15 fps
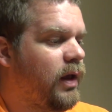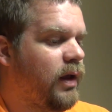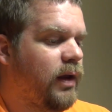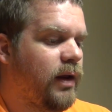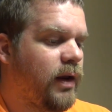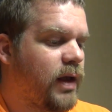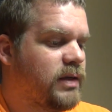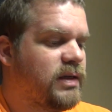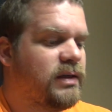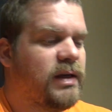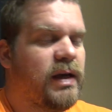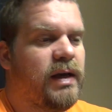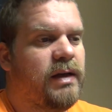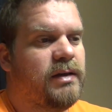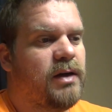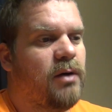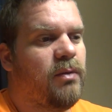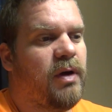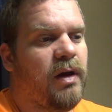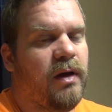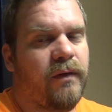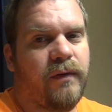And as I say, he told
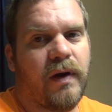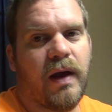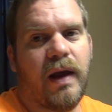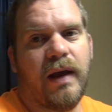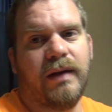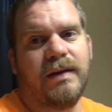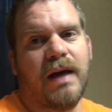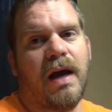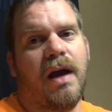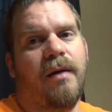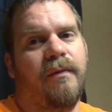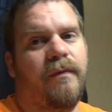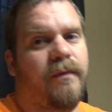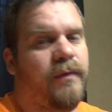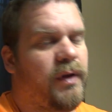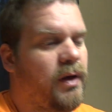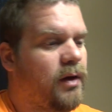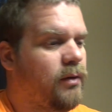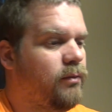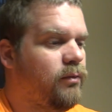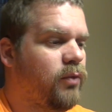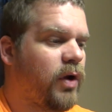me if I had time
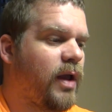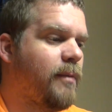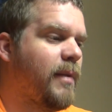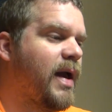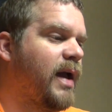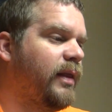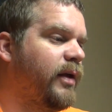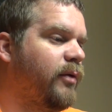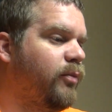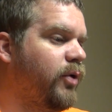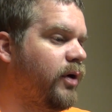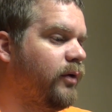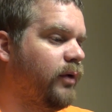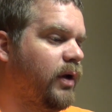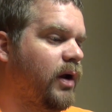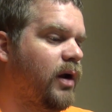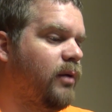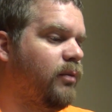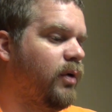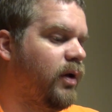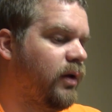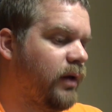to bring it back, they would put it on
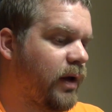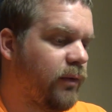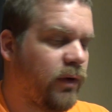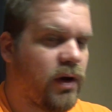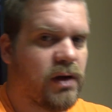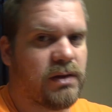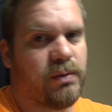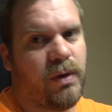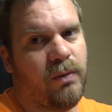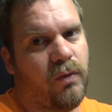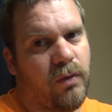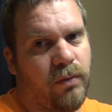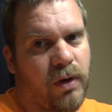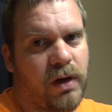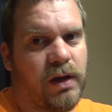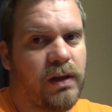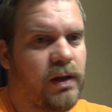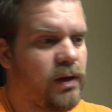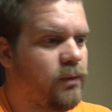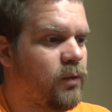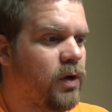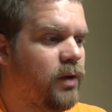there, but that would cost me more money
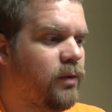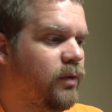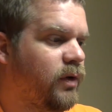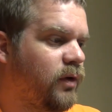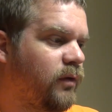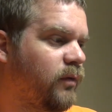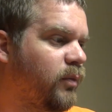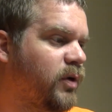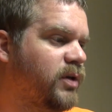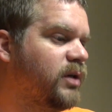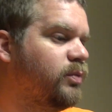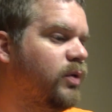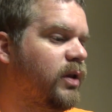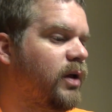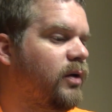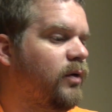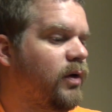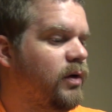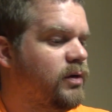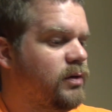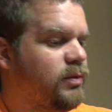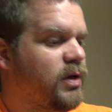than what it would do for me just put that on
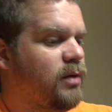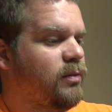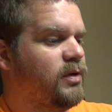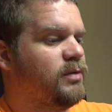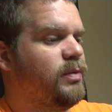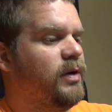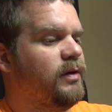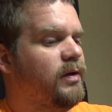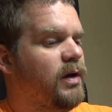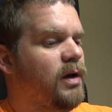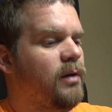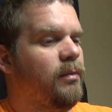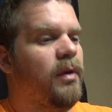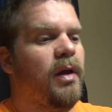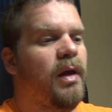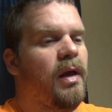there sometime in my spare time.